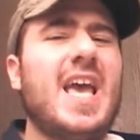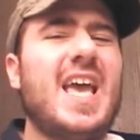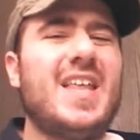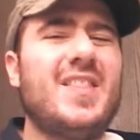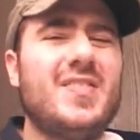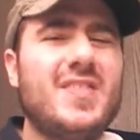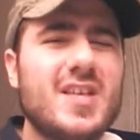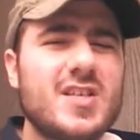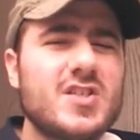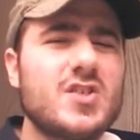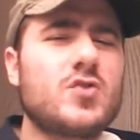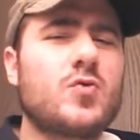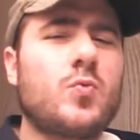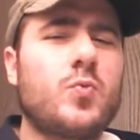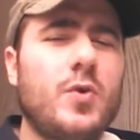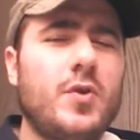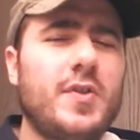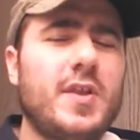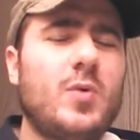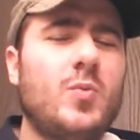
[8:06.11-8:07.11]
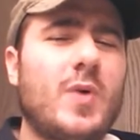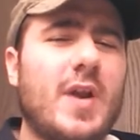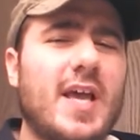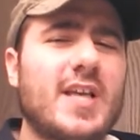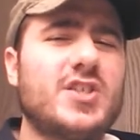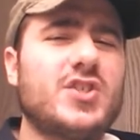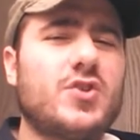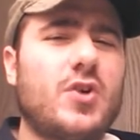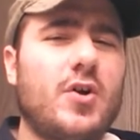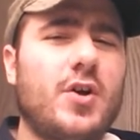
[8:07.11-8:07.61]
And this is really when
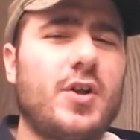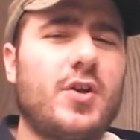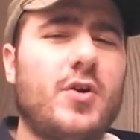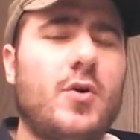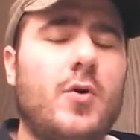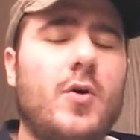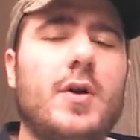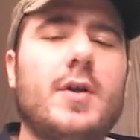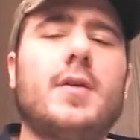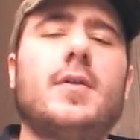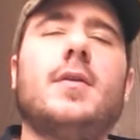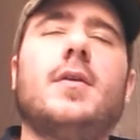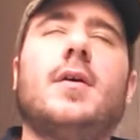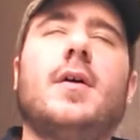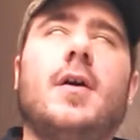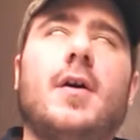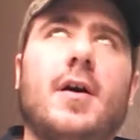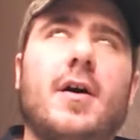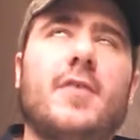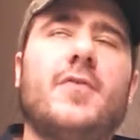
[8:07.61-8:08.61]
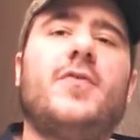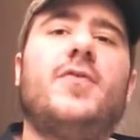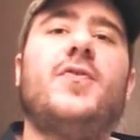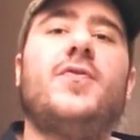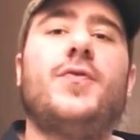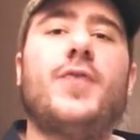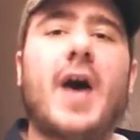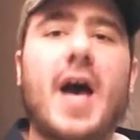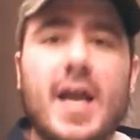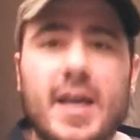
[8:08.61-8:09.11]
I started going,
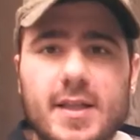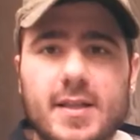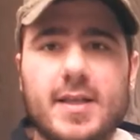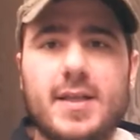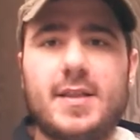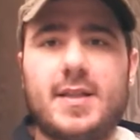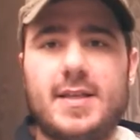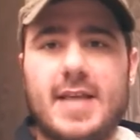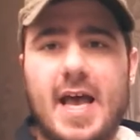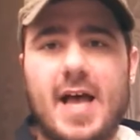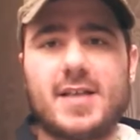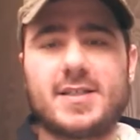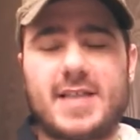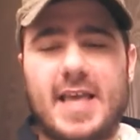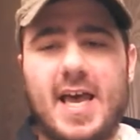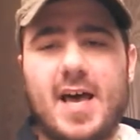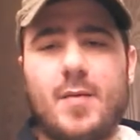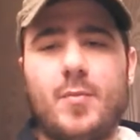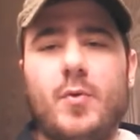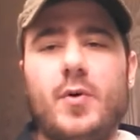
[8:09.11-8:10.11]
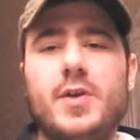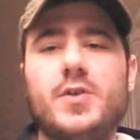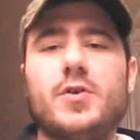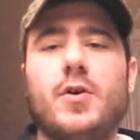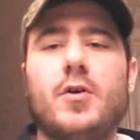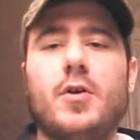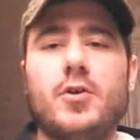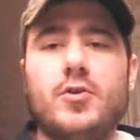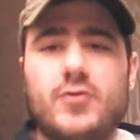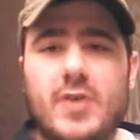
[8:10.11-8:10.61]
finally the Dallas Cowboys
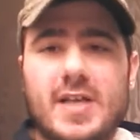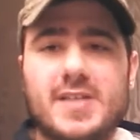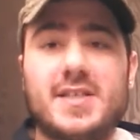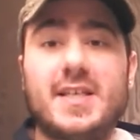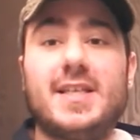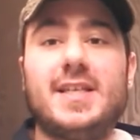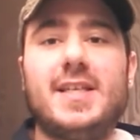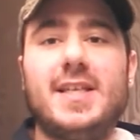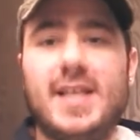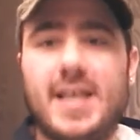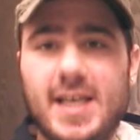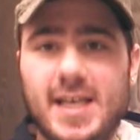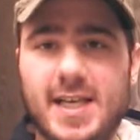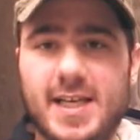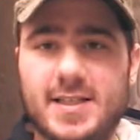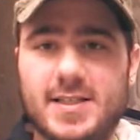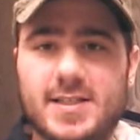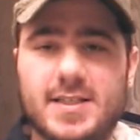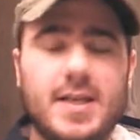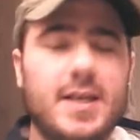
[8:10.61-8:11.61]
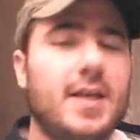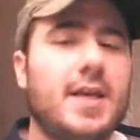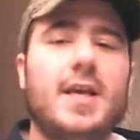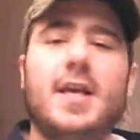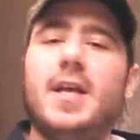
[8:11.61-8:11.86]
are addressing needs.